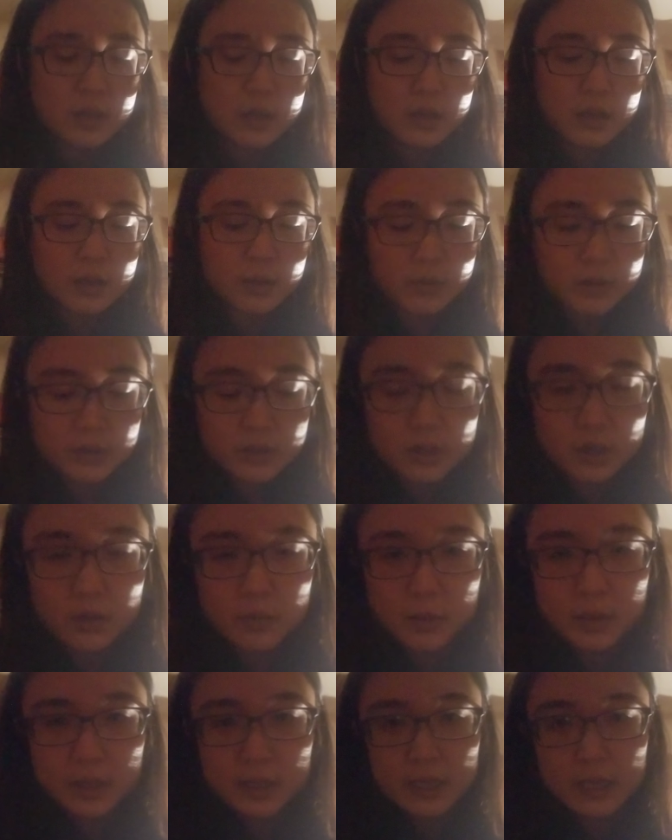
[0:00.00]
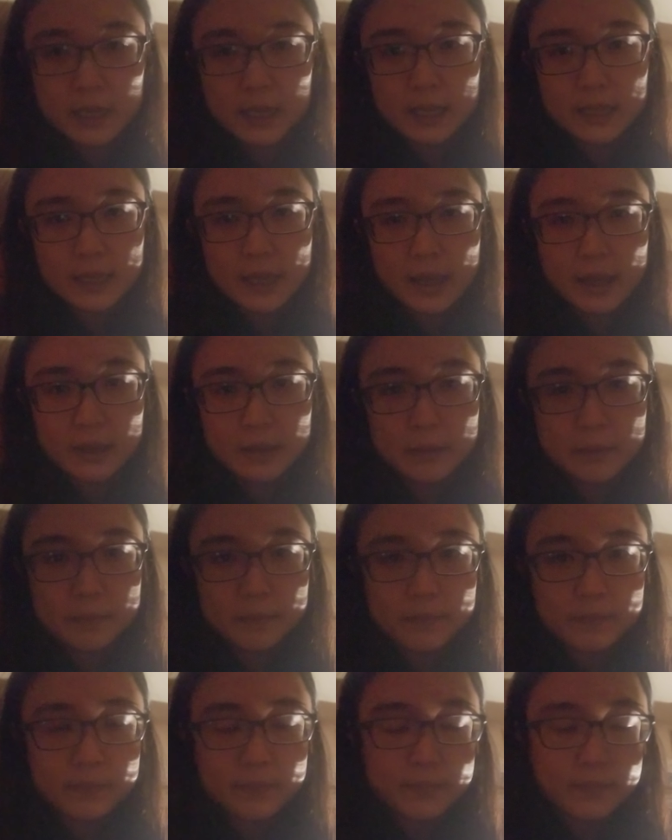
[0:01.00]
I want to talk about yin and yang.
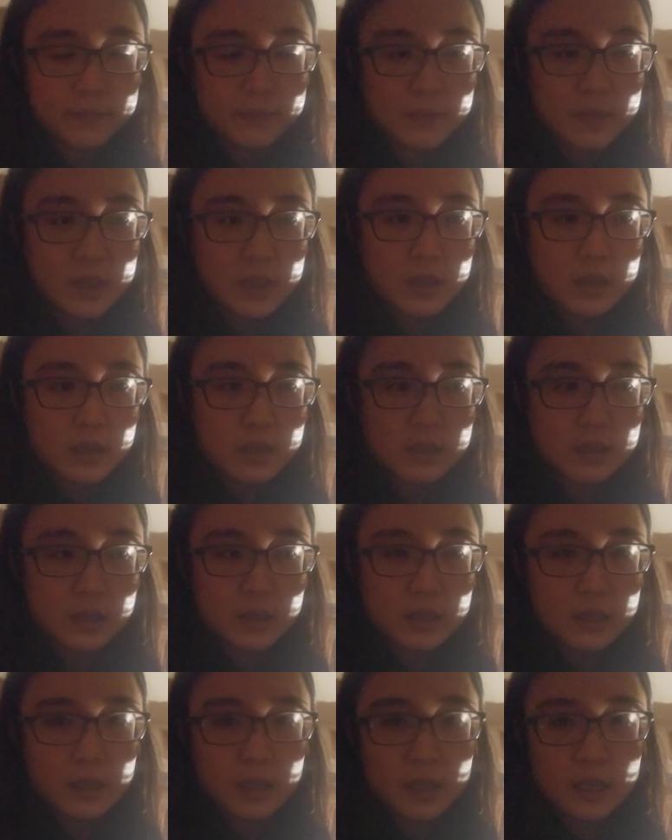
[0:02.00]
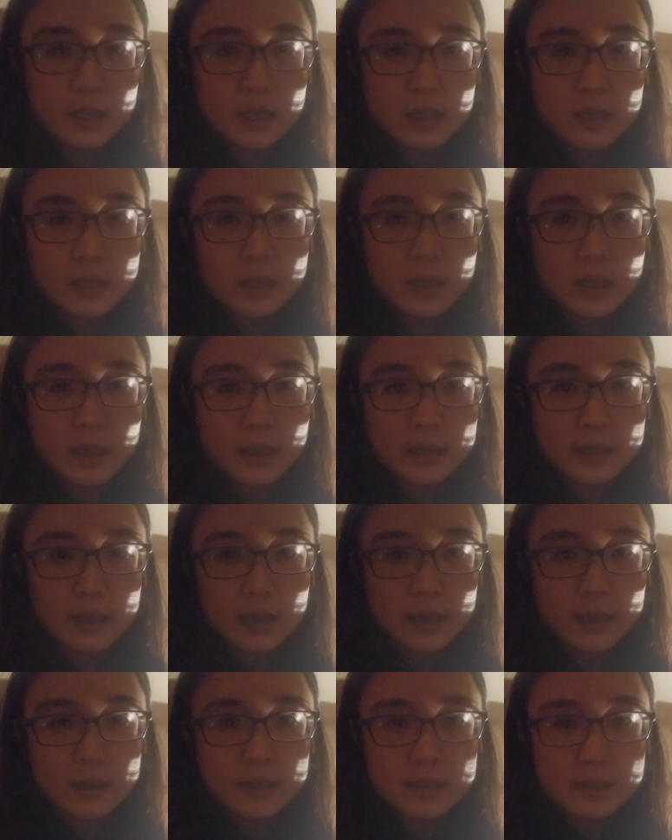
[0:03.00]
The yin and
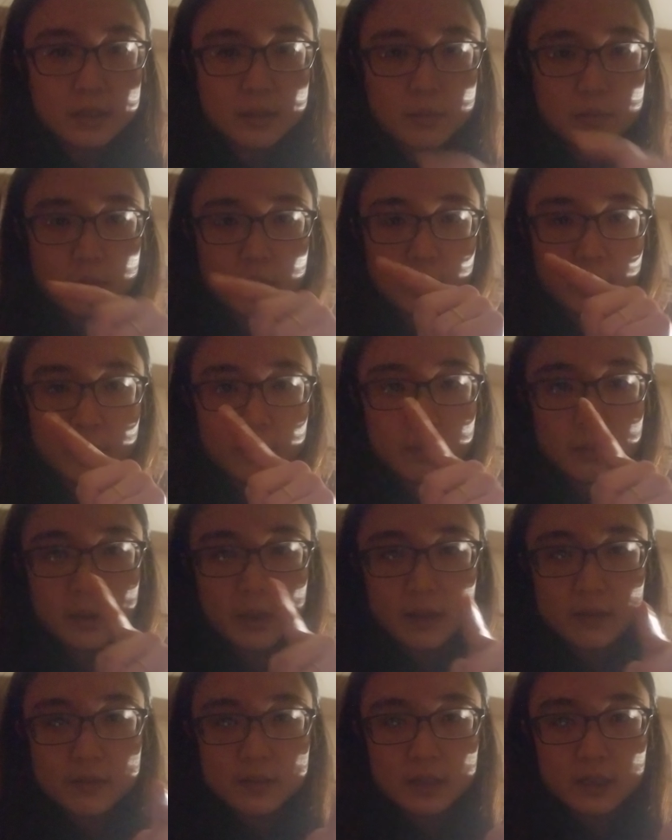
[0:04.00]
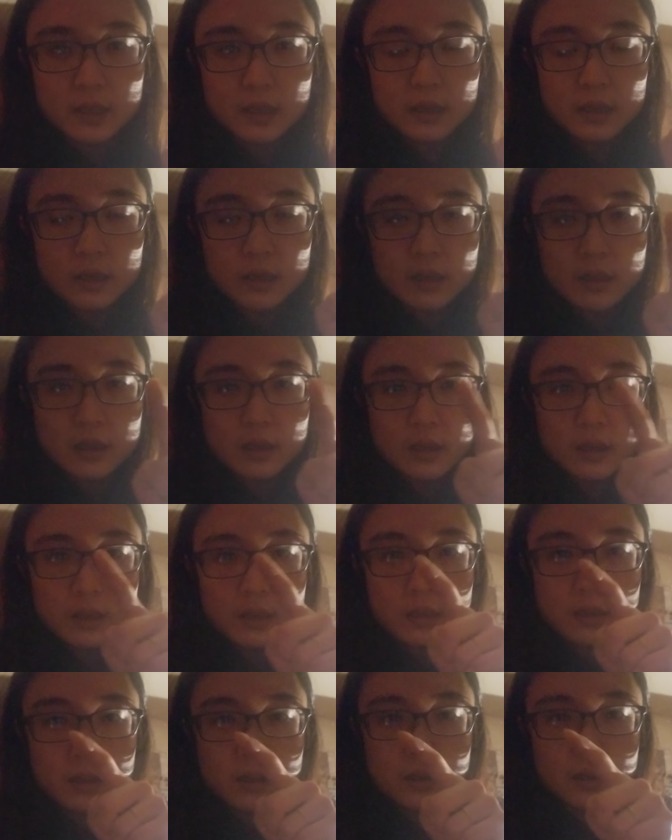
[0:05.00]
yang symbol, everybody has seen
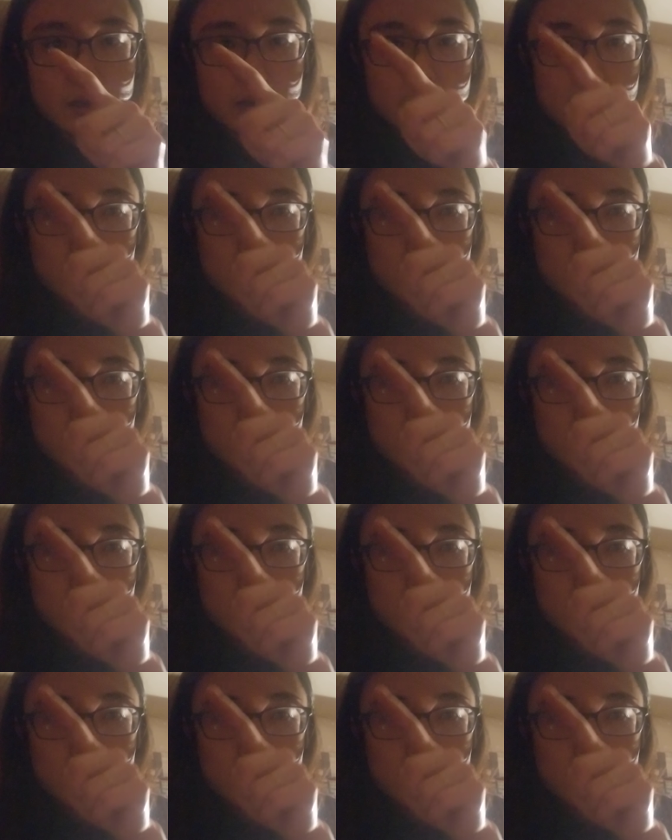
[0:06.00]
the